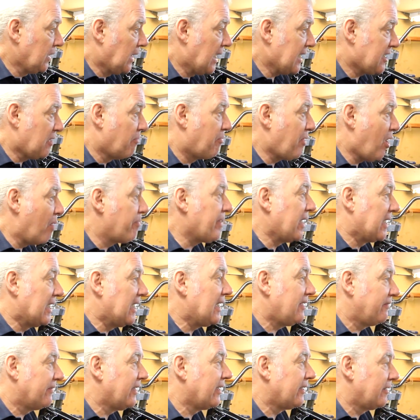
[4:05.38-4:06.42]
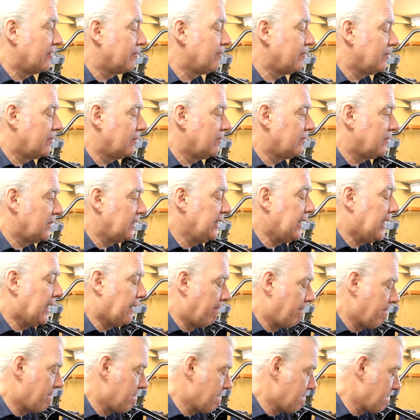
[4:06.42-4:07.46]
They're like a bobbin, aren't they? Yeah, like a bobbin.
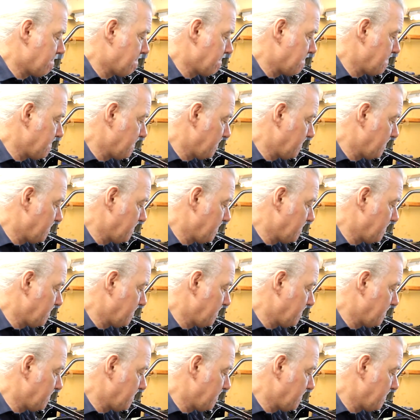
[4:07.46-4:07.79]
Yeah. So what